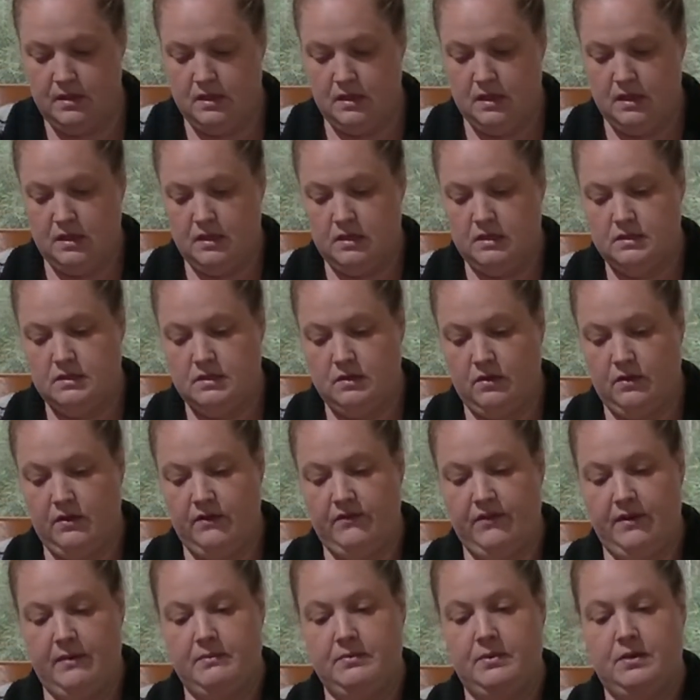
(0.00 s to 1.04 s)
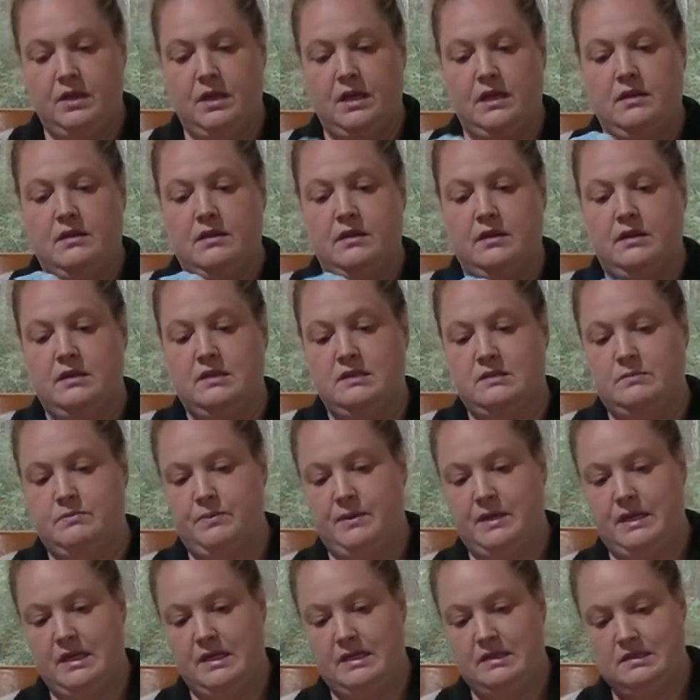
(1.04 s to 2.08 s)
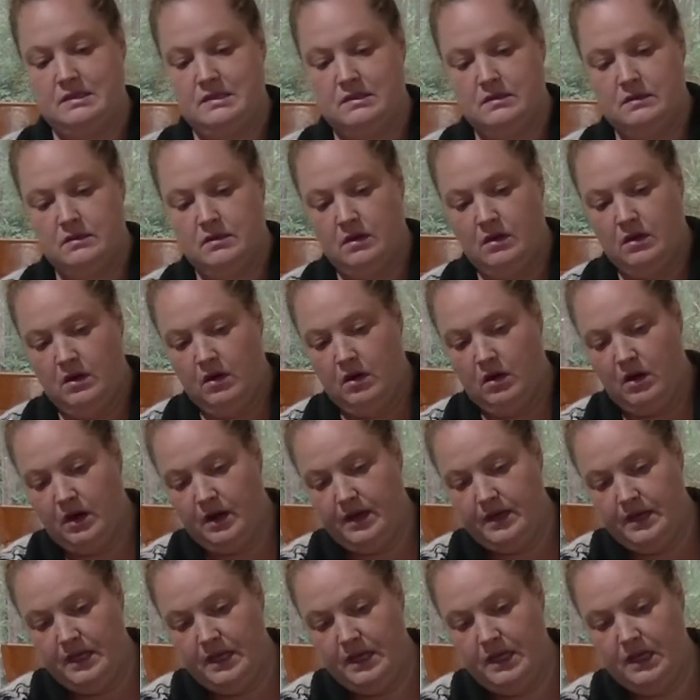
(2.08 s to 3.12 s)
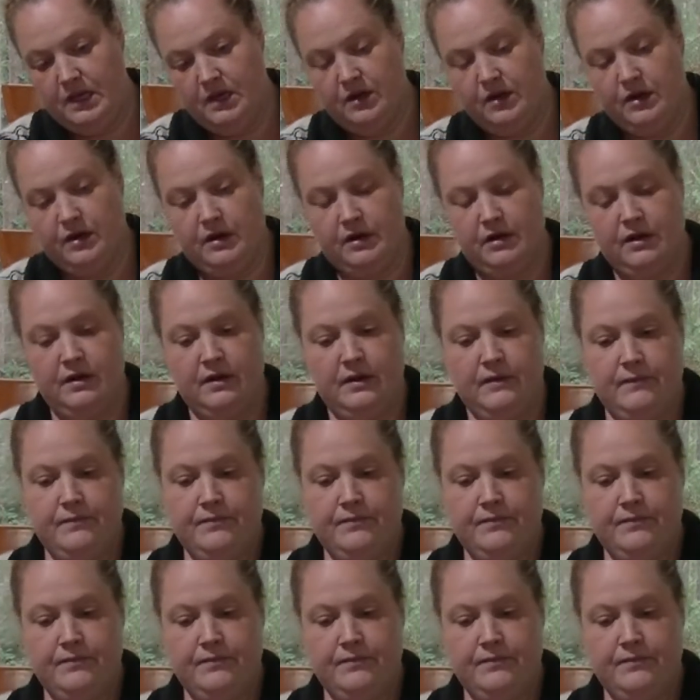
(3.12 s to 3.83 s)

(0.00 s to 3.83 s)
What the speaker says: Oops. So if I'm putting this piece on here,